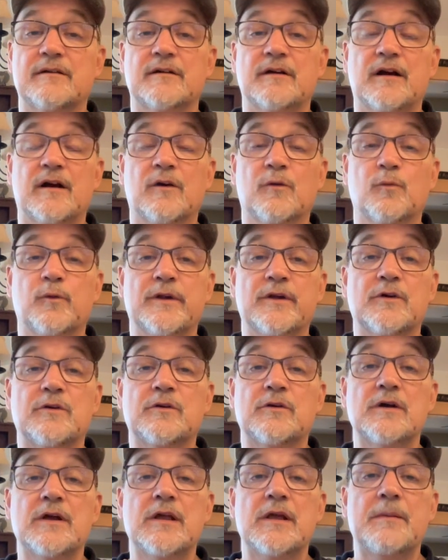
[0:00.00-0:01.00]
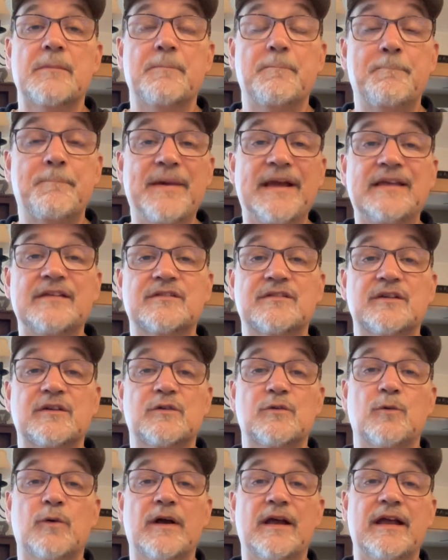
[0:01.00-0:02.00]
a real
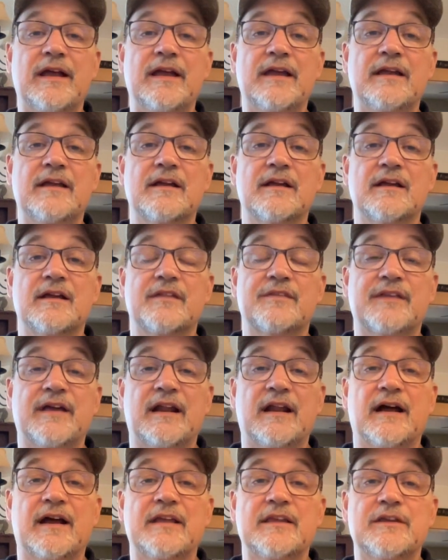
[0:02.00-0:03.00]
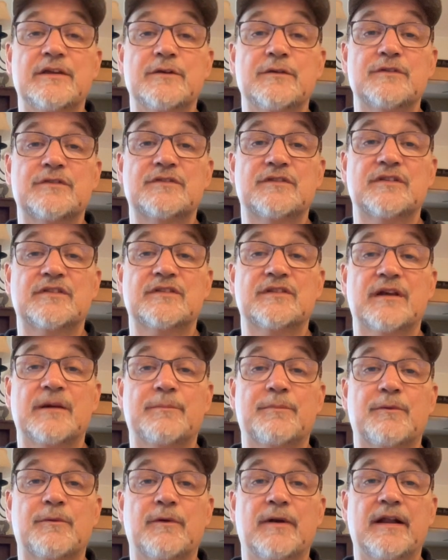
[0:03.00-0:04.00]
basic way that I use to
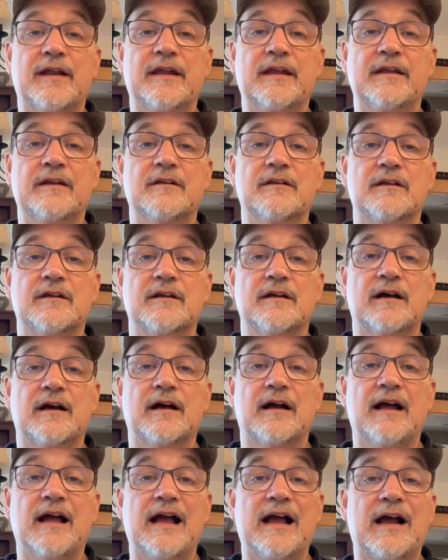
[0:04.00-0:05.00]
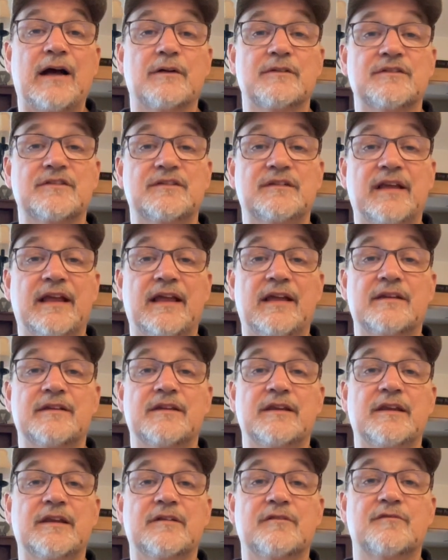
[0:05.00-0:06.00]
separate
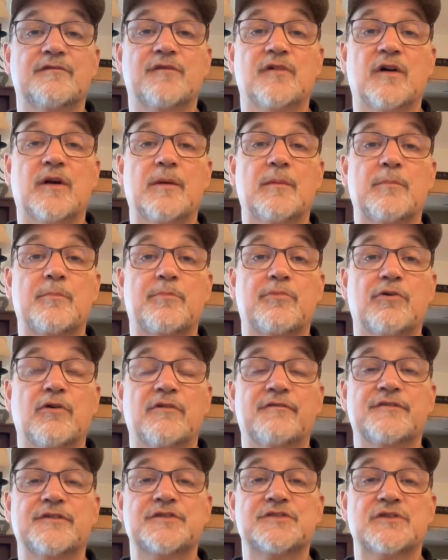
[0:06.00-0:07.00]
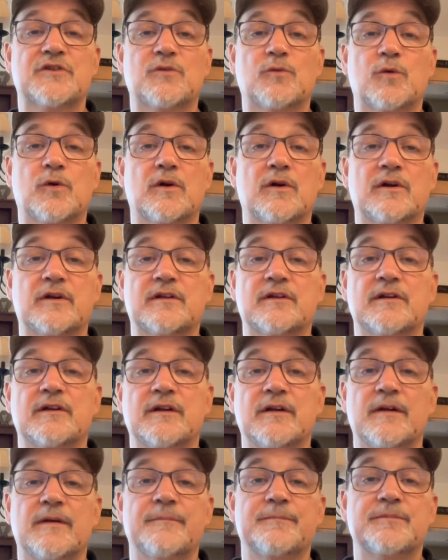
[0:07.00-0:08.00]
outstanding from proficient work.
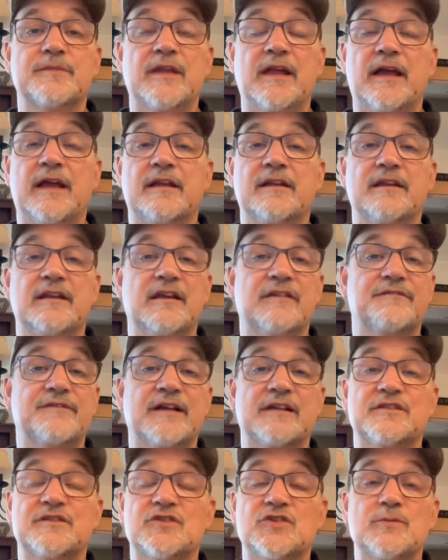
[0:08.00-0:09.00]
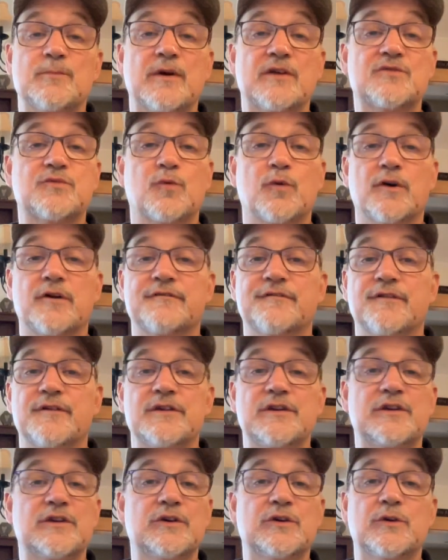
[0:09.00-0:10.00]
And if that's too much work for
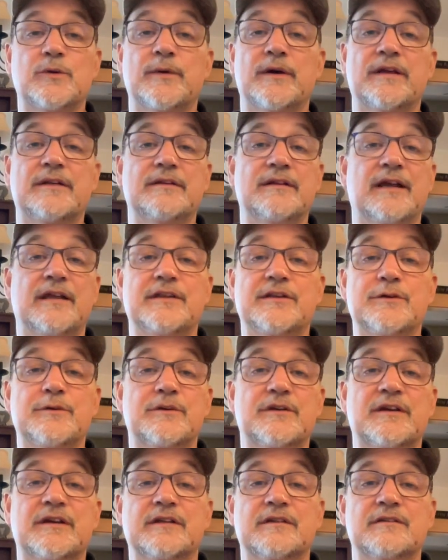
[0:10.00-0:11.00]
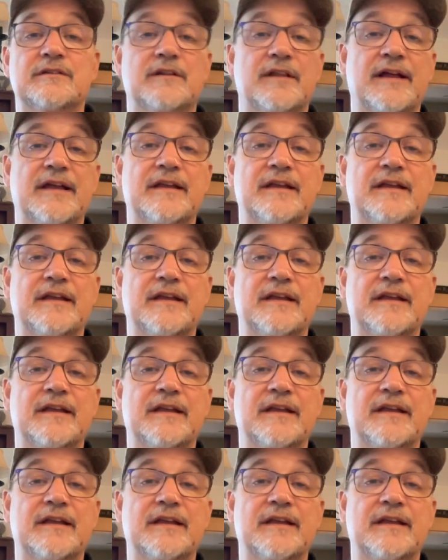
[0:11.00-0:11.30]
you, and you can